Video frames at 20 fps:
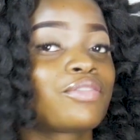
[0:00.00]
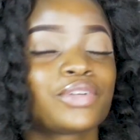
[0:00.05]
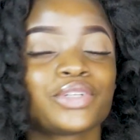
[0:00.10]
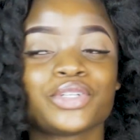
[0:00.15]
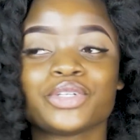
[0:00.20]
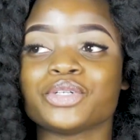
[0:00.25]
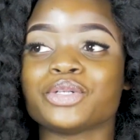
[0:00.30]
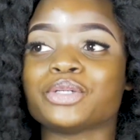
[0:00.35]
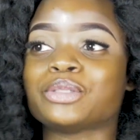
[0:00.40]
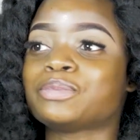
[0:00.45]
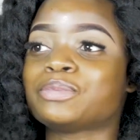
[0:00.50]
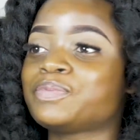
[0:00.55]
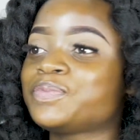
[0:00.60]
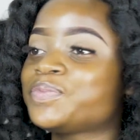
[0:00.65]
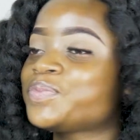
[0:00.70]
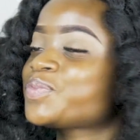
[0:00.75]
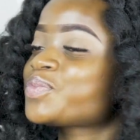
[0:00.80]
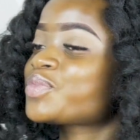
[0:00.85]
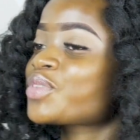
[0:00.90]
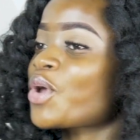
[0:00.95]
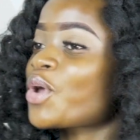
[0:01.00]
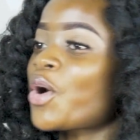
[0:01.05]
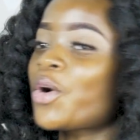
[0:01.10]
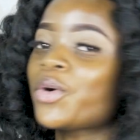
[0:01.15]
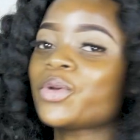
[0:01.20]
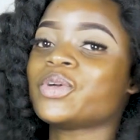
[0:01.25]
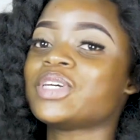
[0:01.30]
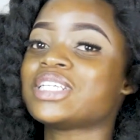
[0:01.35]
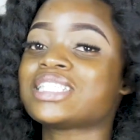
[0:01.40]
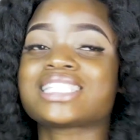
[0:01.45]
you know,
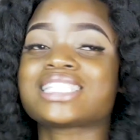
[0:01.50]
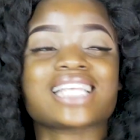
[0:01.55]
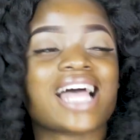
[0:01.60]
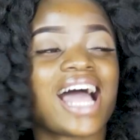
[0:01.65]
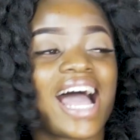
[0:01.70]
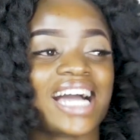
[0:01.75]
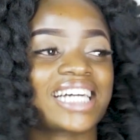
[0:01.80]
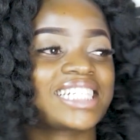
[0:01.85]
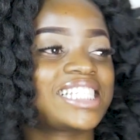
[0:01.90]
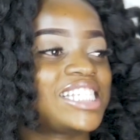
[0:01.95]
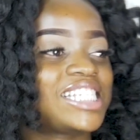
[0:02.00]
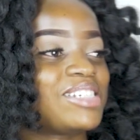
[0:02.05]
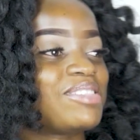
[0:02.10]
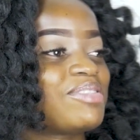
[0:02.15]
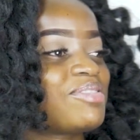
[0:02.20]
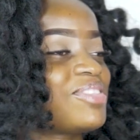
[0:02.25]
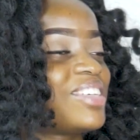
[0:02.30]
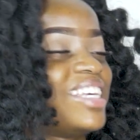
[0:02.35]
always active.